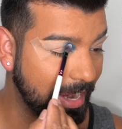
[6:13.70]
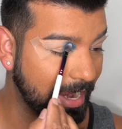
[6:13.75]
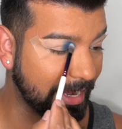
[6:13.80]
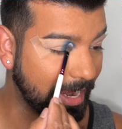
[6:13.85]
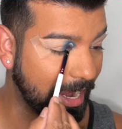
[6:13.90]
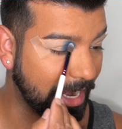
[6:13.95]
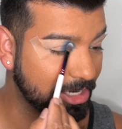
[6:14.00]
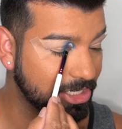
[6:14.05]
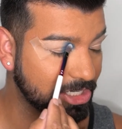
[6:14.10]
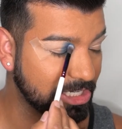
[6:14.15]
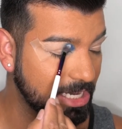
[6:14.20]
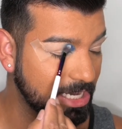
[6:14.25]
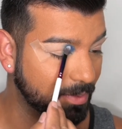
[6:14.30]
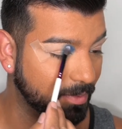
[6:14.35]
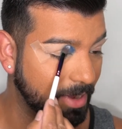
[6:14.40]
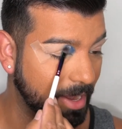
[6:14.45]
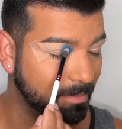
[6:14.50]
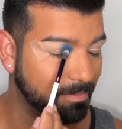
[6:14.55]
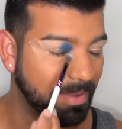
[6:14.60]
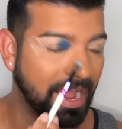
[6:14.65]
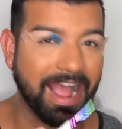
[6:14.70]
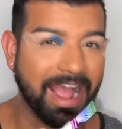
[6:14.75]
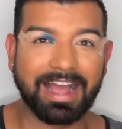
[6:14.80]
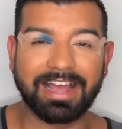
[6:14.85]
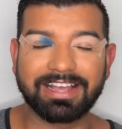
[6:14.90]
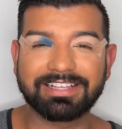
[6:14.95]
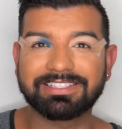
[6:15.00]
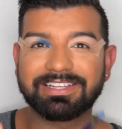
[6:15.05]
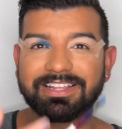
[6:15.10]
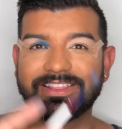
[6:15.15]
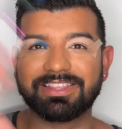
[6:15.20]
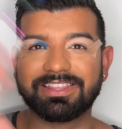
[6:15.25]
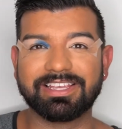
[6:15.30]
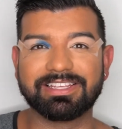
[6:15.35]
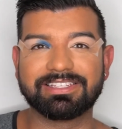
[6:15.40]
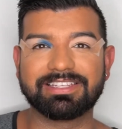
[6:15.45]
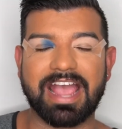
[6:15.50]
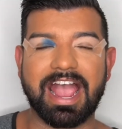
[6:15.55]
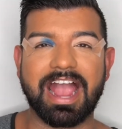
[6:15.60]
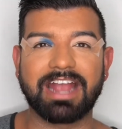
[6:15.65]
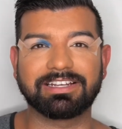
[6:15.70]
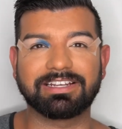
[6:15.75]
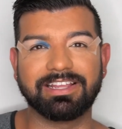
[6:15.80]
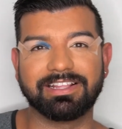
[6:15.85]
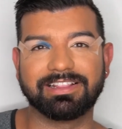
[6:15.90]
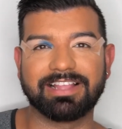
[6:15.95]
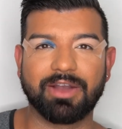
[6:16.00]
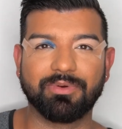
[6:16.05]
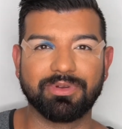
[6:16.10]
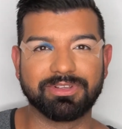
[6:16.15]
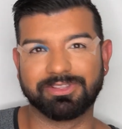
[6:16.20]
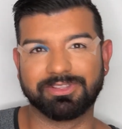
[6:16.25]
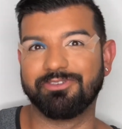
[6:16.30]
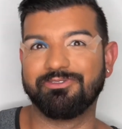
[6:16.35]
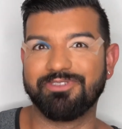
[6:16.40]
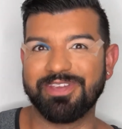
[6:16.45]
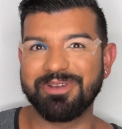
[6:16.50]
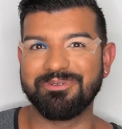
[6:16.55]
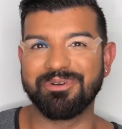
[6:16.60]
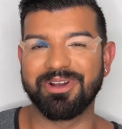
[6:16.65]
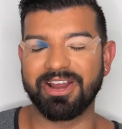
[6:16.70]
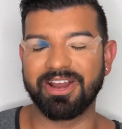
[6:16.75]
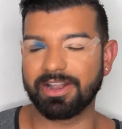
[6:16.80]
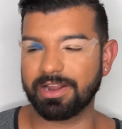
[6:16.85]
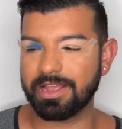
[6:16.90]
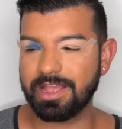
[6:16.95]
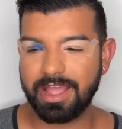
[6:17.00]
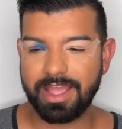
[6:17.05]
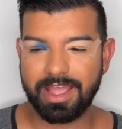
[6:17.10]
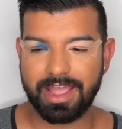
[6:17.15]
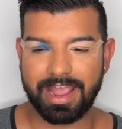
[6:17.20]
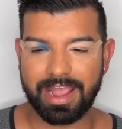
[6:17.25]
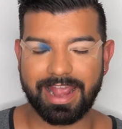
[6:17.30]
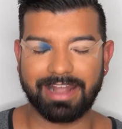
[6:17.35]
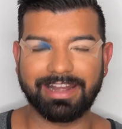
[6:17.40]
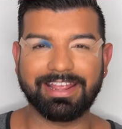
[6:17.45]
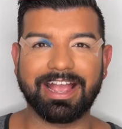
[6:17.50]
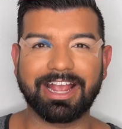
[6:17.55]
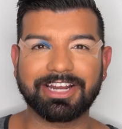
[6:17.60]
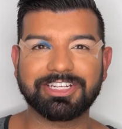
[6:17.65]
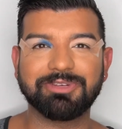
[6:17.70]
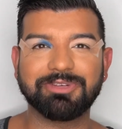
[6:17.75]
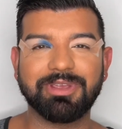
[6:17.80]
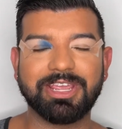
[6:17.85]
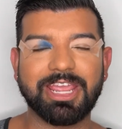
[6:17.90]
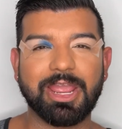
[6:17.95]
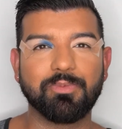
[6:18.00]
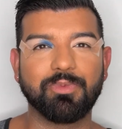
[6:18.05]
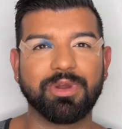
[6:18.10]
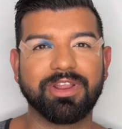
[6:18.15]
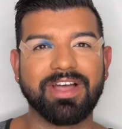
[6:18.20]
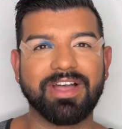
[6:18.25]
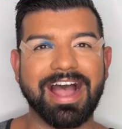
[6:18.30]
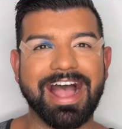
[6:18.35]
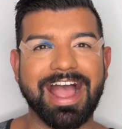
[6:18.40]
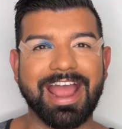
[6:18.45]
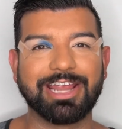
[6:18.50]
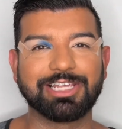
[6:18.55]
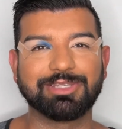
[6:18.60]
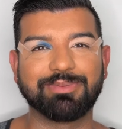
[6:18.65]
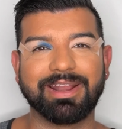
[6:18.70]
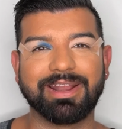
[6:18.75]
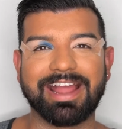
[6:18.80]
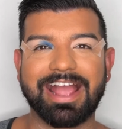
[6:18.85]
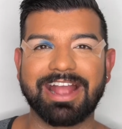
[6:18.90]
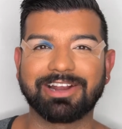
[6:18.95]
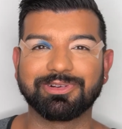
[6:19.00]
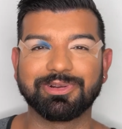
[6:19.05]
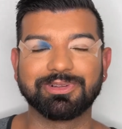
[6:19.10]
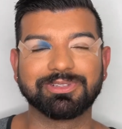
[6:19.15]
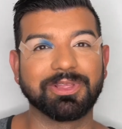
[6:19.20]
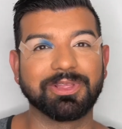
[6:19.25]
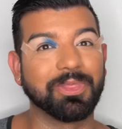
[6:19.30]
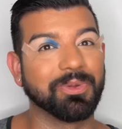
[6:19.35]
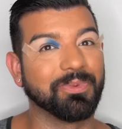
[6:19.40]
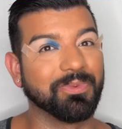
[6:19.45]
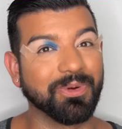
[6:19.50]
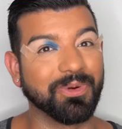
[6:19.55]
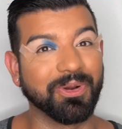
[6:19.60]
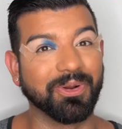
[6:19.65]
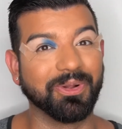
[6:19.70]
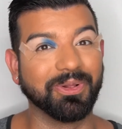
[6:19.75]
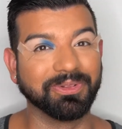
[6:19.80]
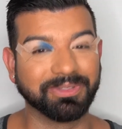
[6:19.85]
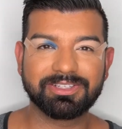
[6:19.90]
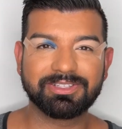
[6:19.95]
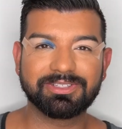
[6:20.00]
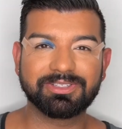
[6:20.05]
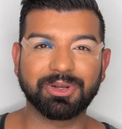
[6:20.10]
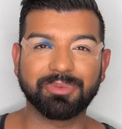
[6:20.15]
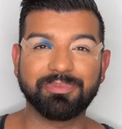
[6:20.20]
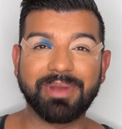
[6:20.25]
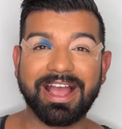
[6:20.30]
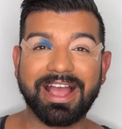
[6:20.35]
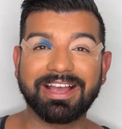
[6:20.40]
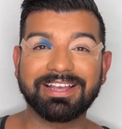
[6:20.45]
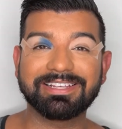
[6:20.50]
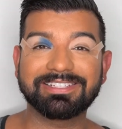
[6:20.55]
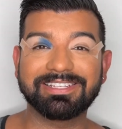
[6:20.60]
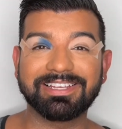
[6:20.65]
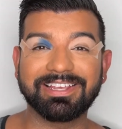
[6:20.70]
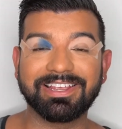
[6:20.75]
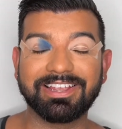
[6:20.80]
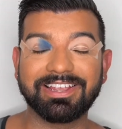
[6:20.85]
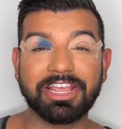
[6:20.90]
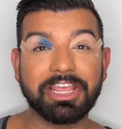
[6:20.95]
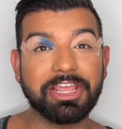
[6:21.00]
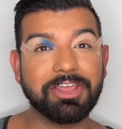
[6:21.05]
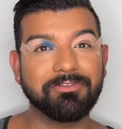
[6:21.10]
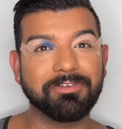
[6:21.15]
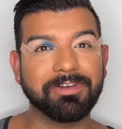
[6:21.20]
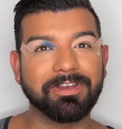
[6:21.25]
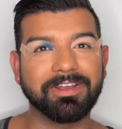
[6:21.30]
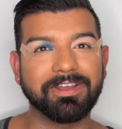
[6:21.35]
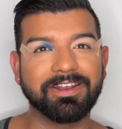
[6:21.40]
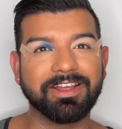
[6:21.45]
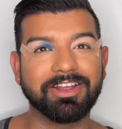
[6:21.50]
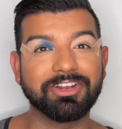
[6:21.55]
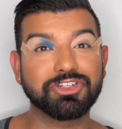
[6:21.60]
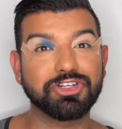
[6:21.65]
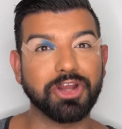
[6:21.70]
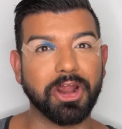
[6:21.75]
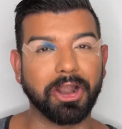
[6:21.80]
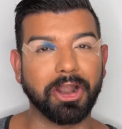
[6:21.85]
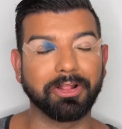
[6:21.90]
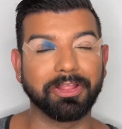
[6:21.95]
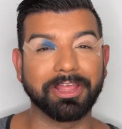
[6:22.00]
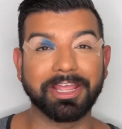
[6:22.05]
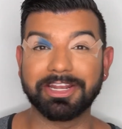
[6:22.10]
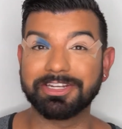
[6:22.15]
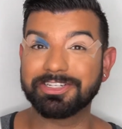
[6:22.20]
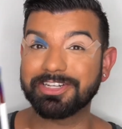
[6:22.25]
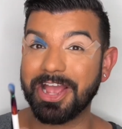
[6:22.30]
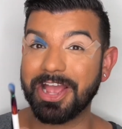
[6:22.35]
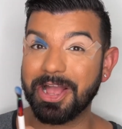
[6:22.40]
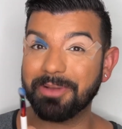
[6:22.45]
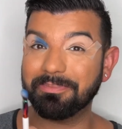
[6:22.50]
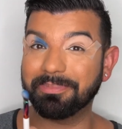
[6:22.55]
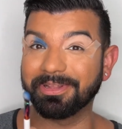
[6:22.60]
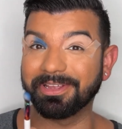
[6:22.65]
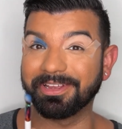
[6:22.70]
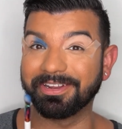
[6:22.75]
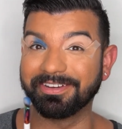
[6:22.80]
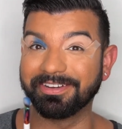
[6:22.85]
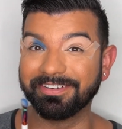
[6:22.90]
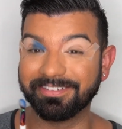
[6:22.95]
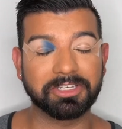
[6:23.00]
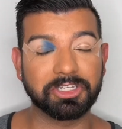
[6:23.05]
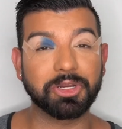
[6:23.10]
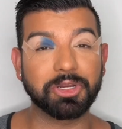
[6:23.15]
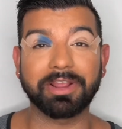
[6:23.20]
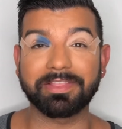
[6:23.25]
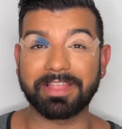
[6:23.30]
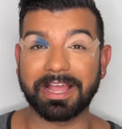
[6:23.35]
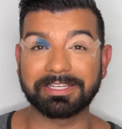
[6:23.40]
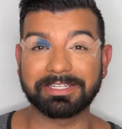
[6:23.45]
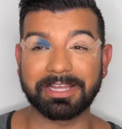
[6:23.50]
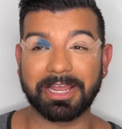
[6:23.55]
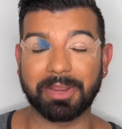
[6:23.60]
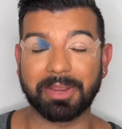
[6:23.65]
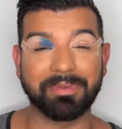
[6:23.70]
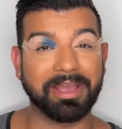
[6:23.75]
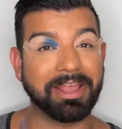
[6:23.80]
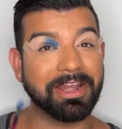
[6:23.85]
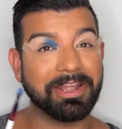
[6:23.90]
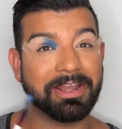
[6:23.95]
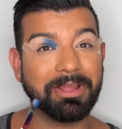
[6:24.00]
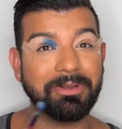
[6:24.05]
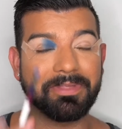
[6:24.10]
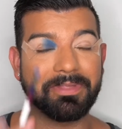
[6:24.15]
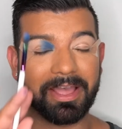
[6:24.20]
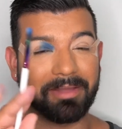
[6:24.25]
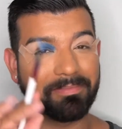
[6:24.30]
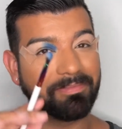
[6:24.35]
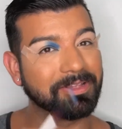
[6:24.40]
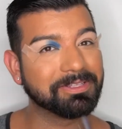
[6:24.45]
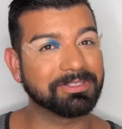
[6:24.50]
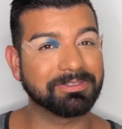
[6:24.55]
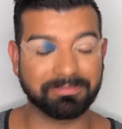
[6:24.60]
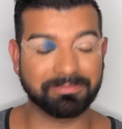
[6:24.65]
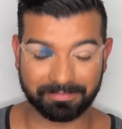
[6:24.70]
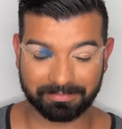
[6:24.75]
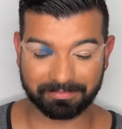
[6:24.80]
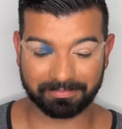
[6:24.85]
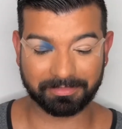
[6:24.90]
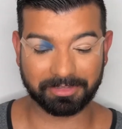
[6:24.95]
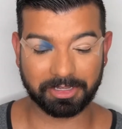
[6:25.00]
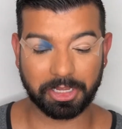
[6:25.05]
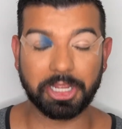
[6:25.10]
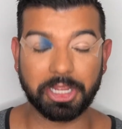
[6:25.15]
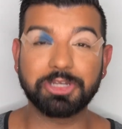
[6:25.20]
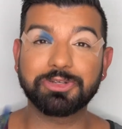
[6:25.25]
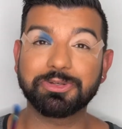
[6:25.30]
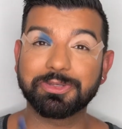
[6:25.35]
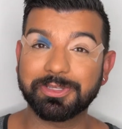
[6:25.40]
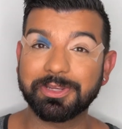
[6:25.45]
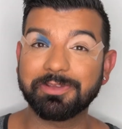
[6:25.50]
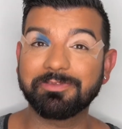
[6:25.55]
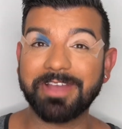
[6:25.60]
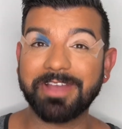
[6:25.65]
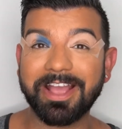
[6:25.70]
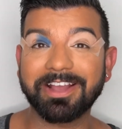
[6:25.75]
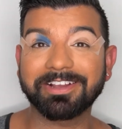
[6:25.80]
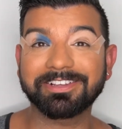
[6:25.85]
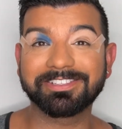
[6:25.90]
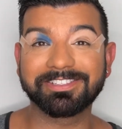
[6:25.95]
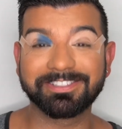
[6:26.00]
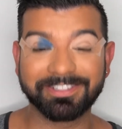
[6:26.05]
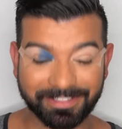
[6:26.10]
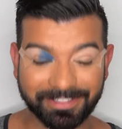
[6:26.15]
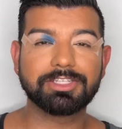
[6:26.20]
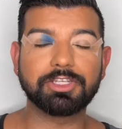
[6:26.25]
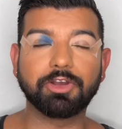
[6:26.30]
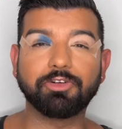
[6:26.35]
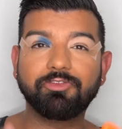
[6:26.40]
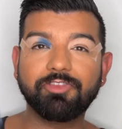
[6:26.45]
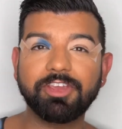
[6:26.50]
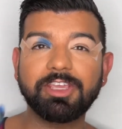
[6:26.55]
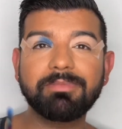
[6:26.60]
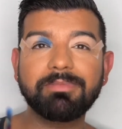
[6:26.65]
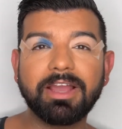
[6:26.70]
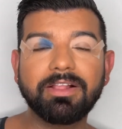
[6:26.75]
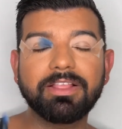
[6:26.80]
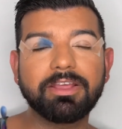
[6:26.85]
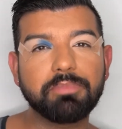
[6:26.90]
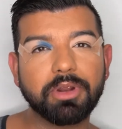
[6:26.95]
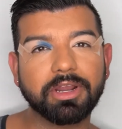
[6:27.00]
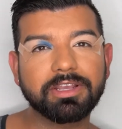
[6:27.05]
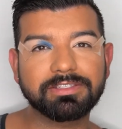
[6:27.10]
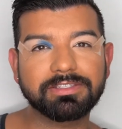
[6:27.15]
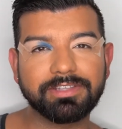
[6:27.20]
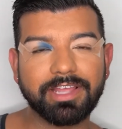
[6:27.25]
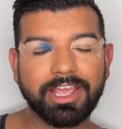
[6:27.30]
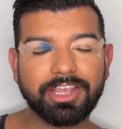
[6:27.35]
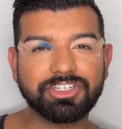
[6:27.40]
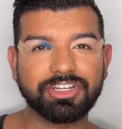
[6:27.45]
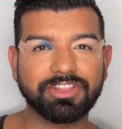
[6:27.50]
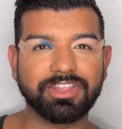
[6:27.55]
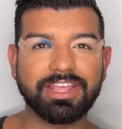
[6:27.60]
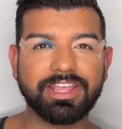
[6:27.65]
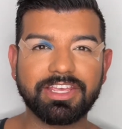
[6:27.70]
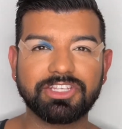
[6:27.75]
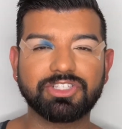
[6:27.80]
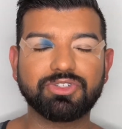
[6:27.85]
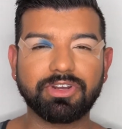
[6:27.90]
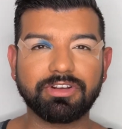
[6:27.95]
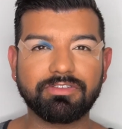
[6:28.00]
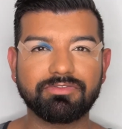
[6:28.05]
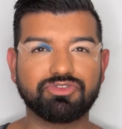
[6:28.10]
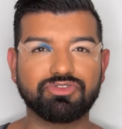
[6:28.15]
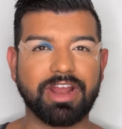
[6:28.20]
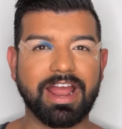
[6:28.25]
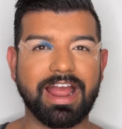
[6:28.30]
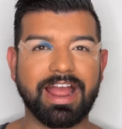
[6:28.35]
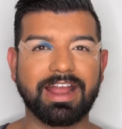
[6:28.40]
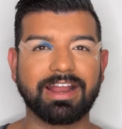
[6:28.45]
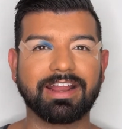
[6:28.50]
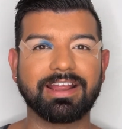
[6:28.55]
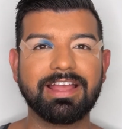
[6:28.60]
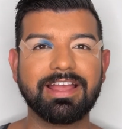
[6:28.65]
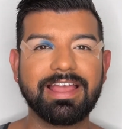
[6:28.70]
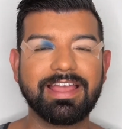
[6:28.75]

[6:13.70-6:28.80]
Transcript: actually went past this acting that was the V word, and he actually became one of the highest paid actors in the world, surpassing even Charlie Chaplin during that time. I didn't know that. That's interesting facts. So female impersonation in the history of drag